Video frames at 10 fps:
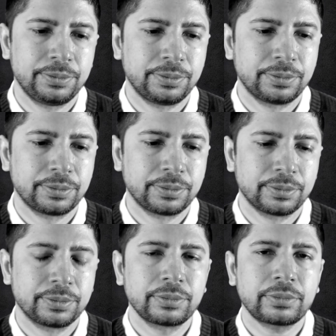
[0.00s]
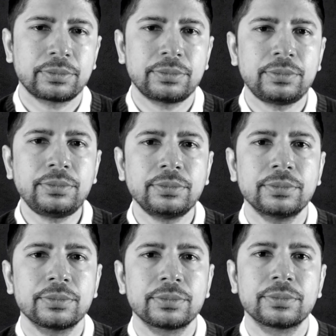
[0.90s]

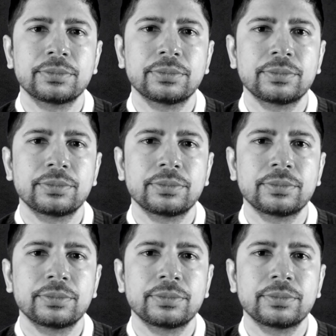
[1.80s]
[no speech]